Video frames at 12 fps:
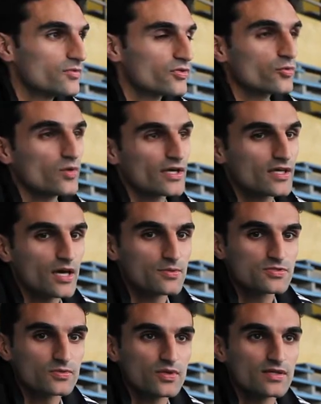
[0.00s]
with the
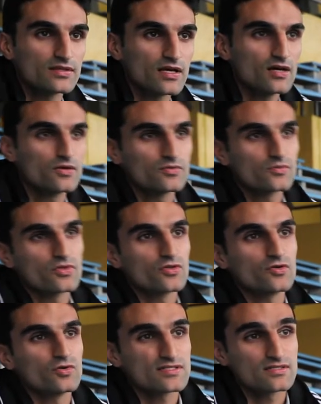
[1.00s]
Whitecaps, we went down with
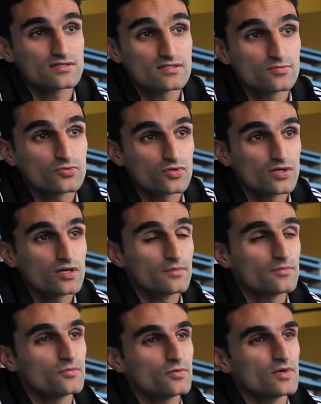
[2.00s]
the residency
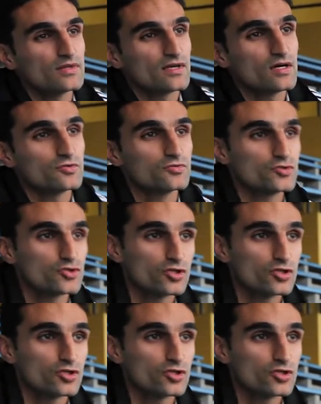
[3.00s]
program. We went down to